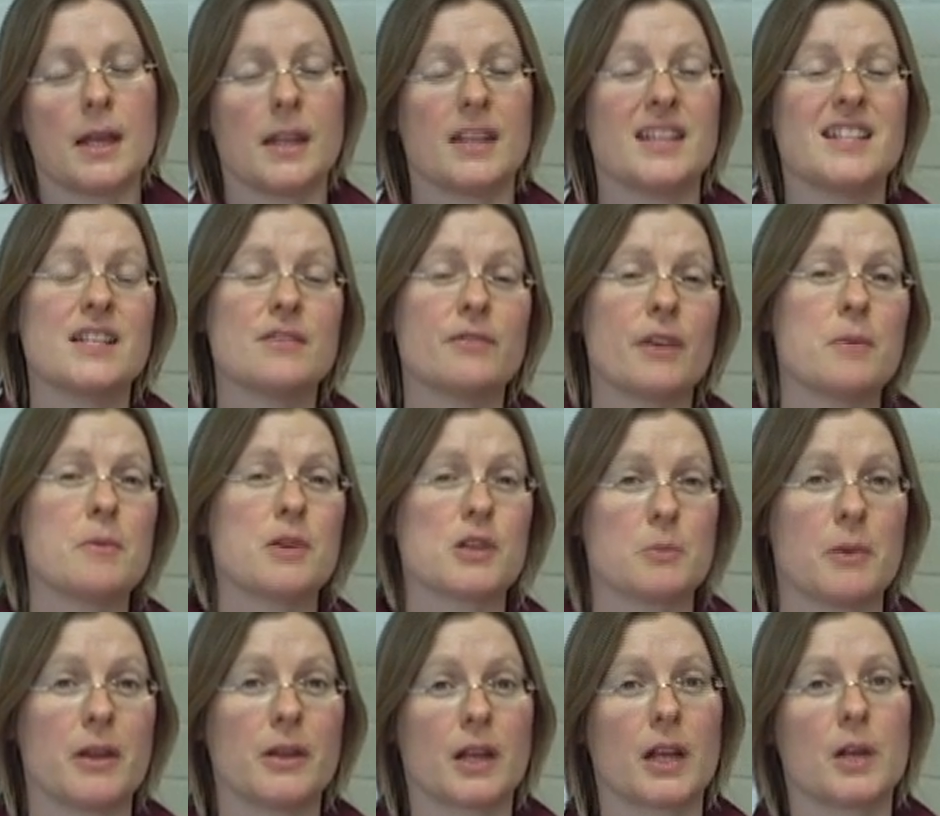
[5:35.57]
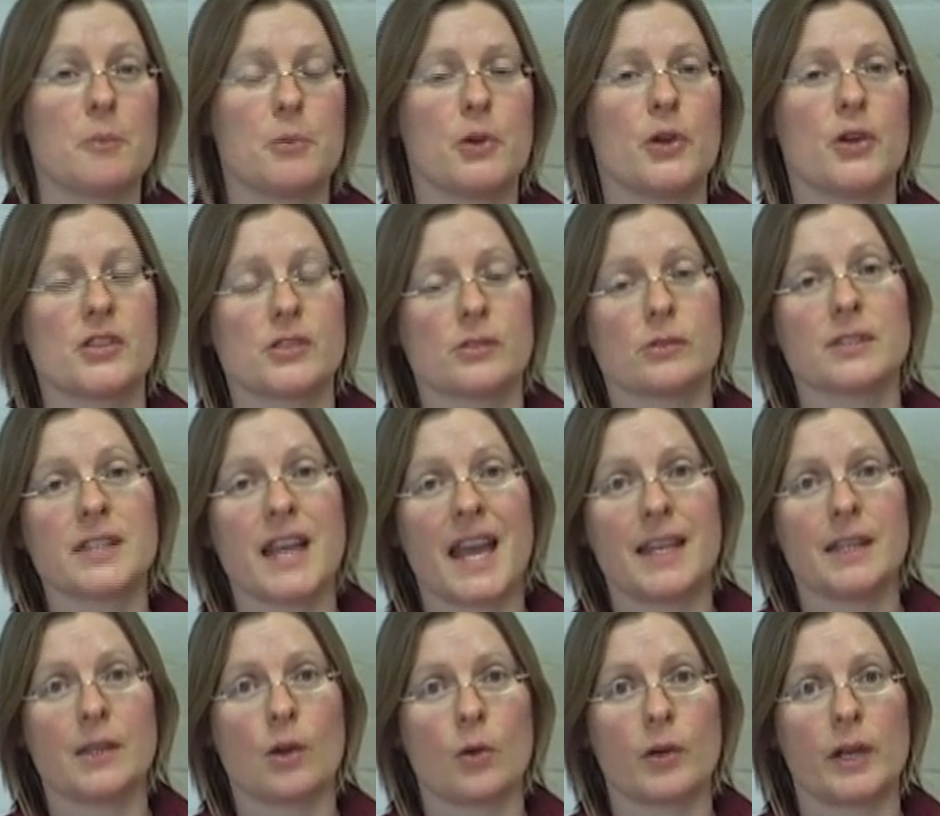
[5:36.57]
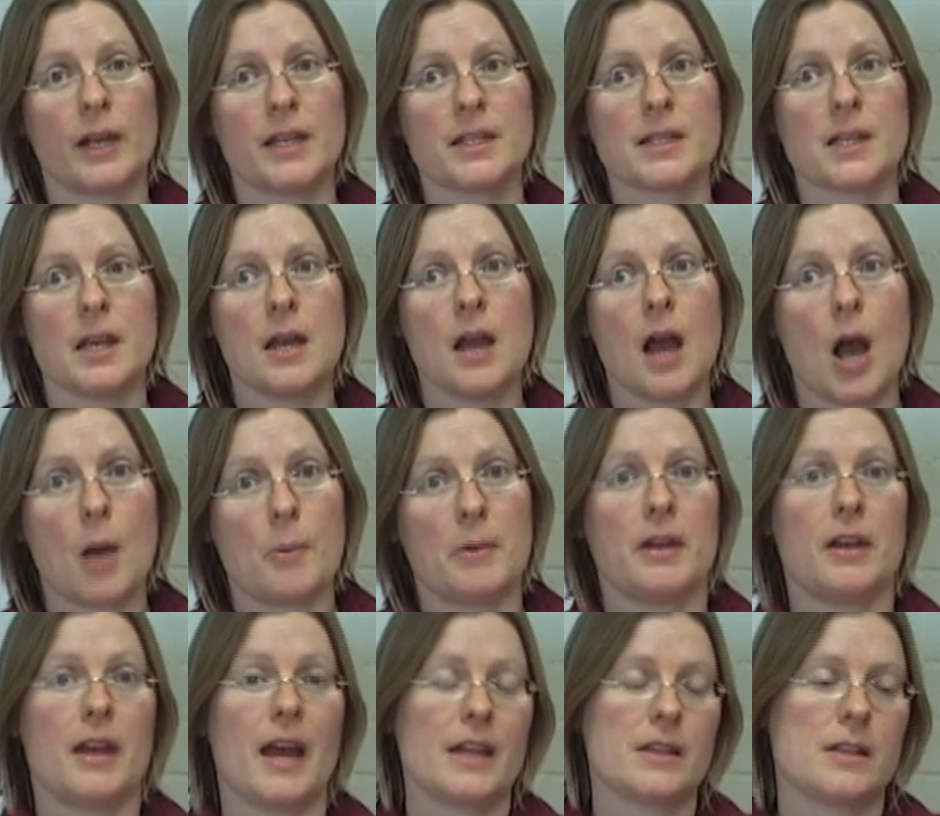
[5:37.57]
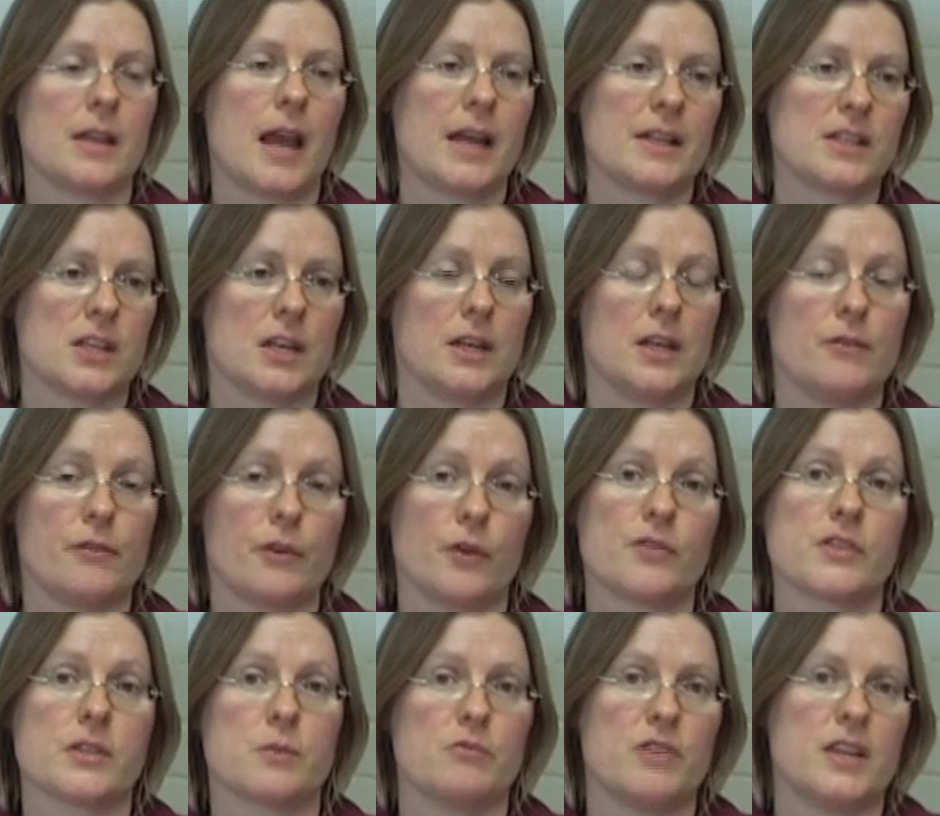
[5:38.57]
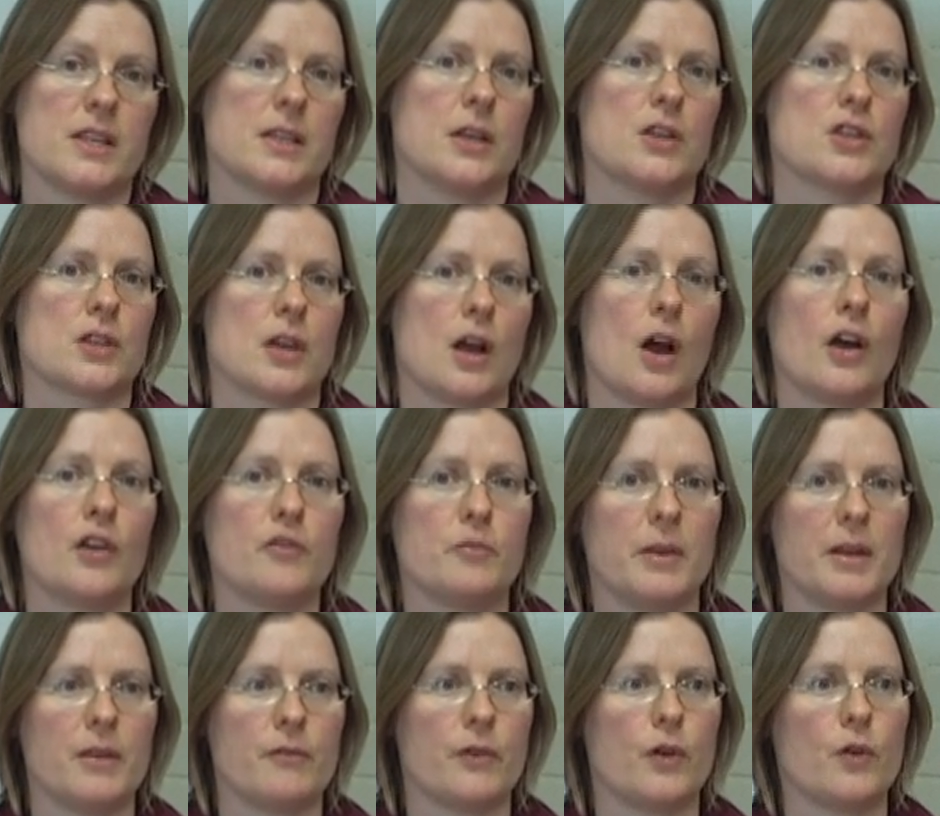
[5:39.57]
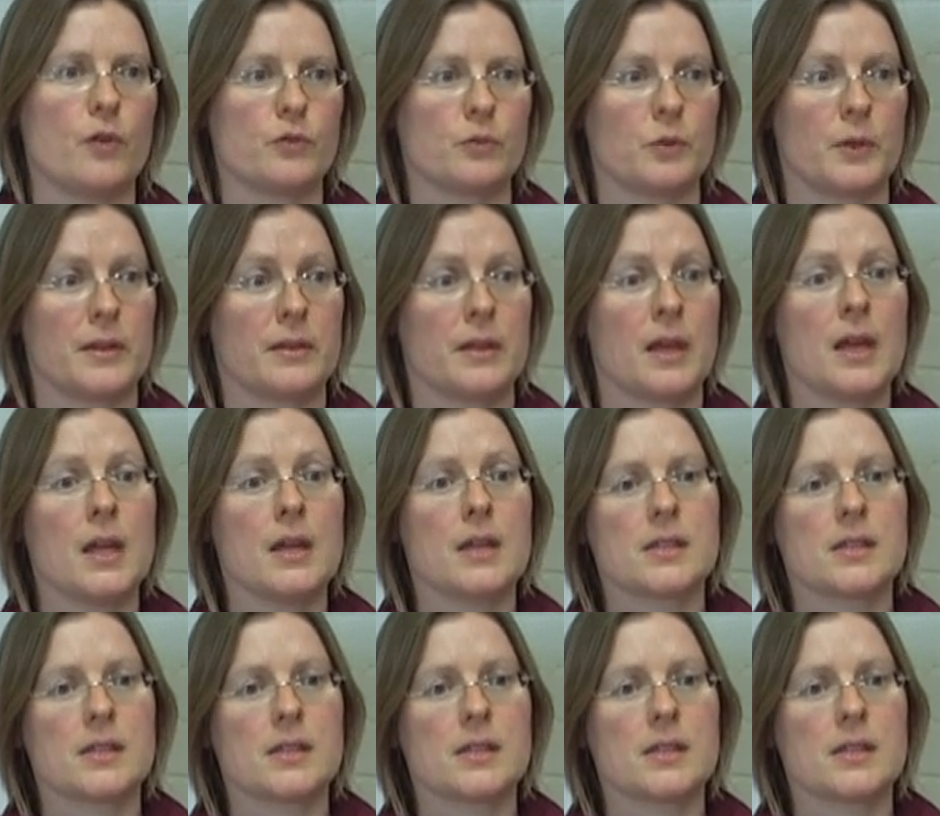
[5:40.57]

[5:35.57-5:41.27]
Now, this is very much my own kind of personal take on it, and certainly involves some research that I've been involved with.